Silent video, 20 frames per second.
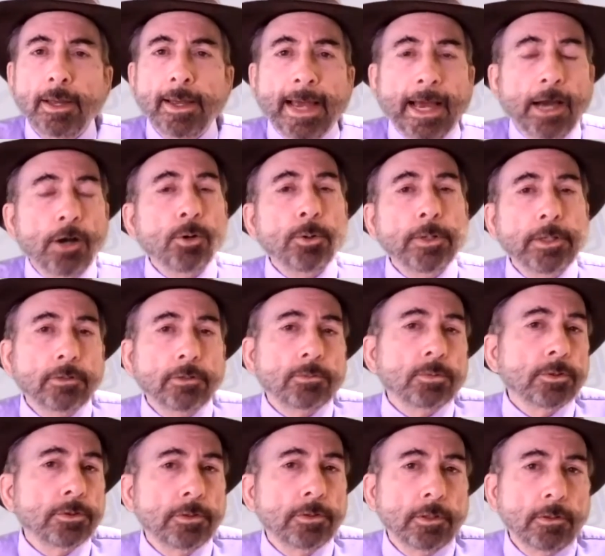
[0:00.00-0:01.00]
How
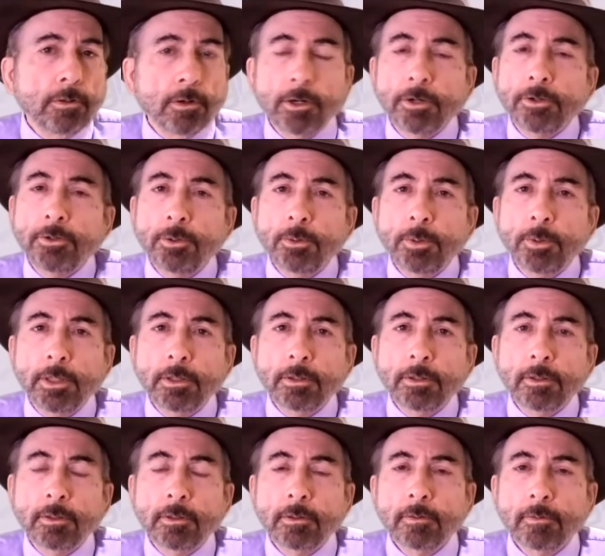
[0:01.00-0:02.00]
interested are you
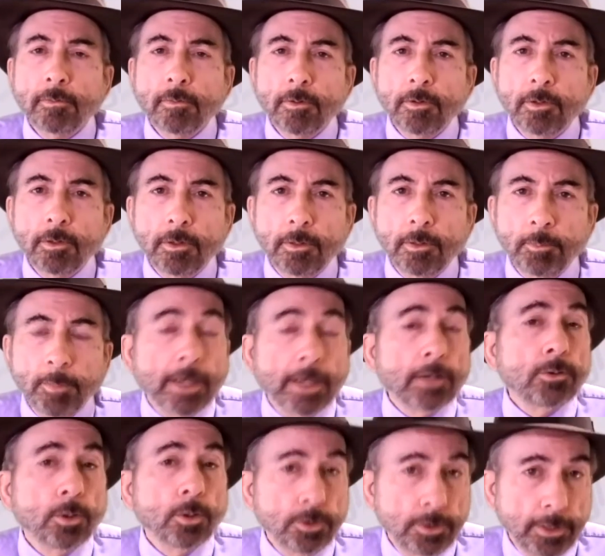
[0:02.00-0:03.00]
in
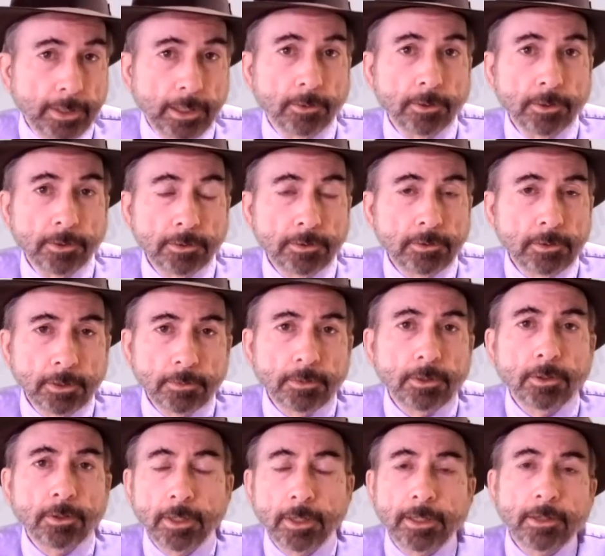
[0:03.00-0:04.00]
macro towers in
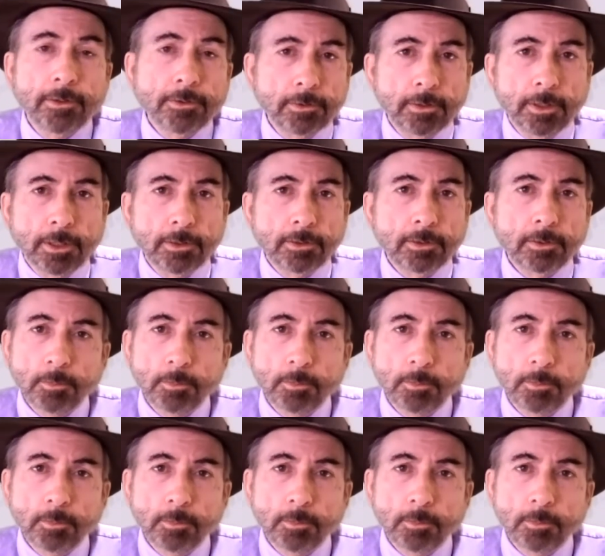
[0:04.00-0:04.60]
the United States?